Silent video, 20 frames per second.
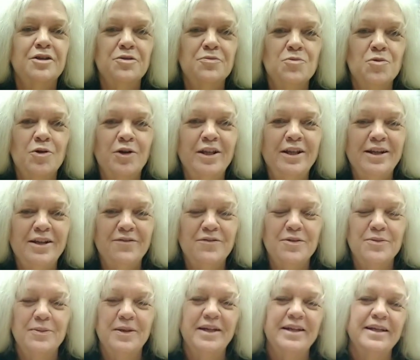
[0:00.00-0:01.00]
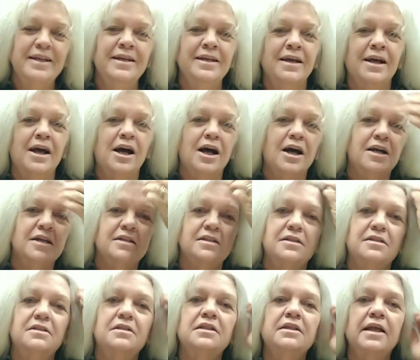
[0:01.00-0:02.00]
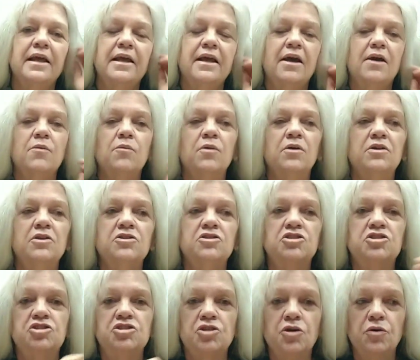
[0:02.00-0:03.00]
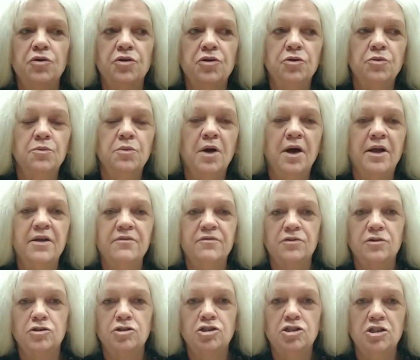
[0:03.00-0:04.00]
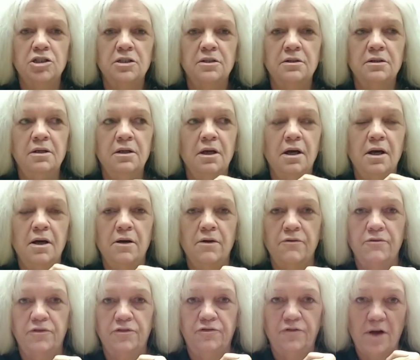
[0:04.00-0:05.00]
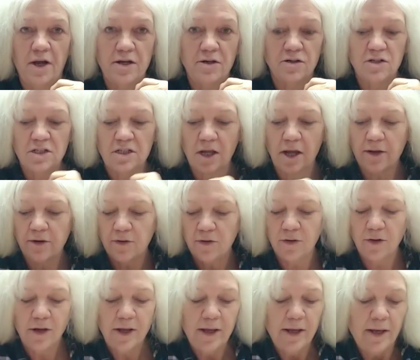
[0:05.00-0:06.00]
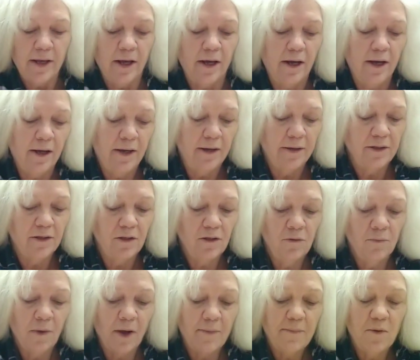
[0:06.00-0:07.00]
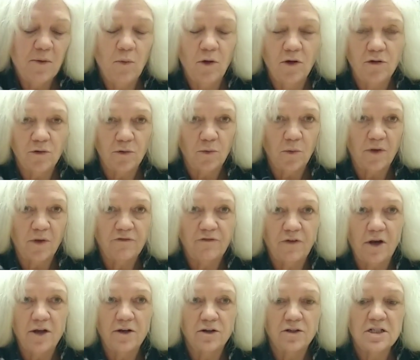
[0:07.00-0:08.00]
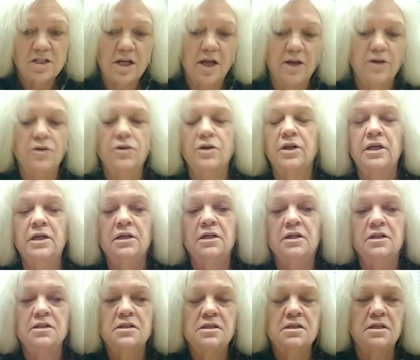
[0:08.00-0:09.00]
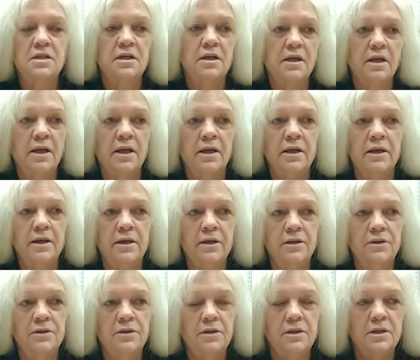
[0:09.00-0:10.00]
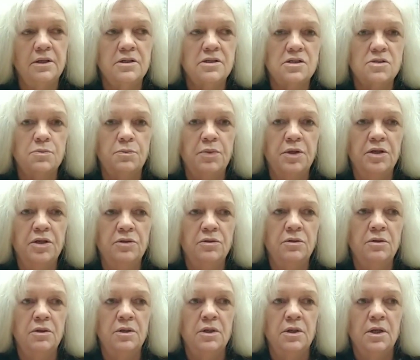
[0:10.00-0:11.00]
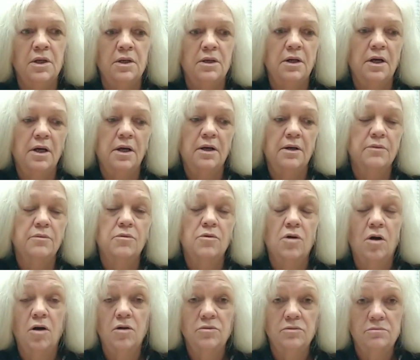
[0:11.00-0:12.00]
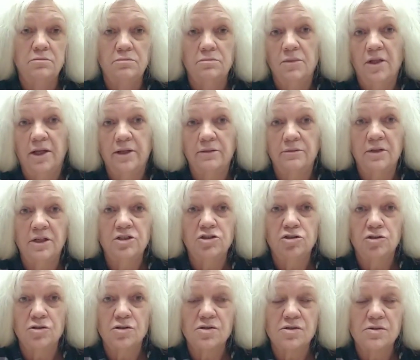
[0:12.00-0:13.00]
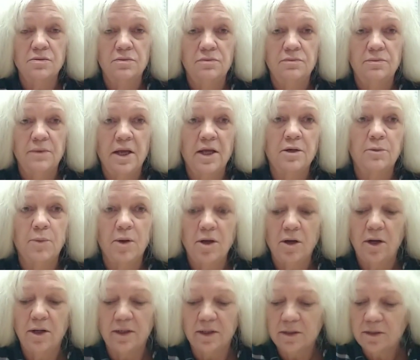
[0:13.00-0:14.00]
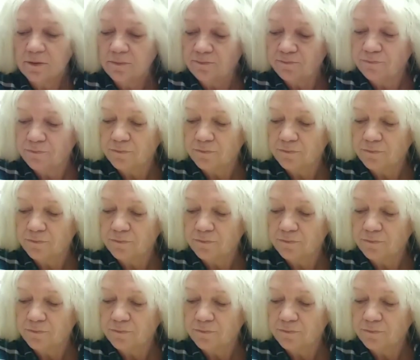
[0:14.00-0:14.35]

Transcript: Good morning, everybody. Today I wanted to show you my version of fire cider. You might be wondering what fire cider is, and it's been called like nature's antibiotic.